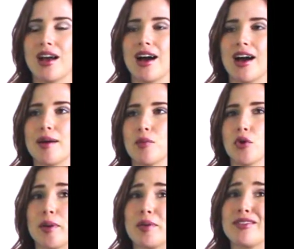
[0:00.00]
or
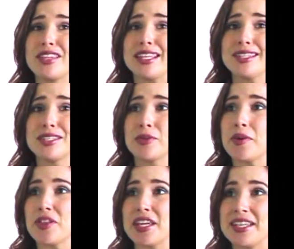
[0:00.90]
maybe you have kids and you
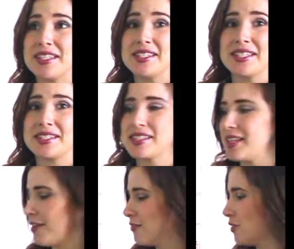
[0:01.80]
want the kids scent
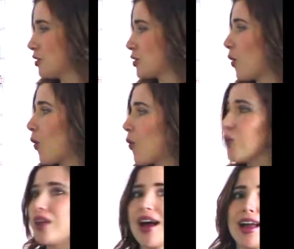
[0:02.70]
stuff. There's a
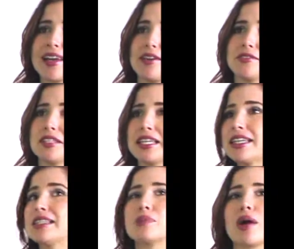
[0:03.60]
whole line of
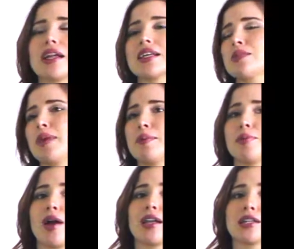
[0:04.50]
kids products, baby
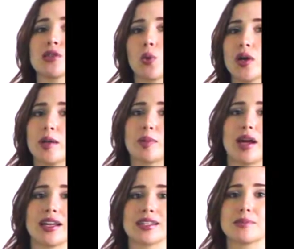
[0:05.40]
products, oil
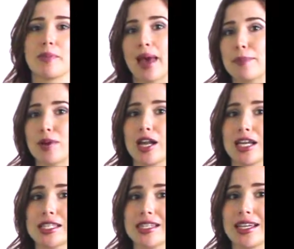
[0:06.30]
products, pet
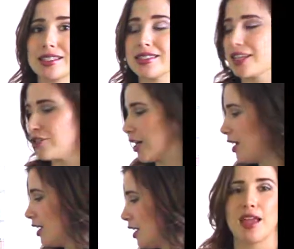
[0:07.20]
products, etc.
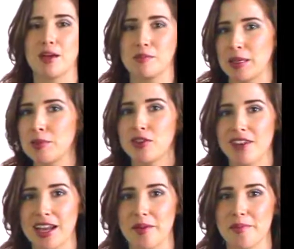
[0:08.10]
Maybe you've
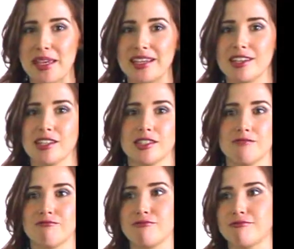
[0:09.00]
got a big
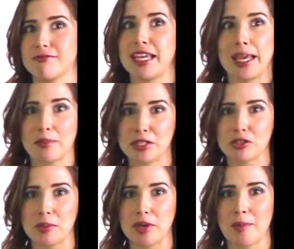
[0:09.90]
camping
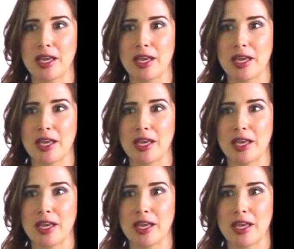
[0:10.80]
trip coming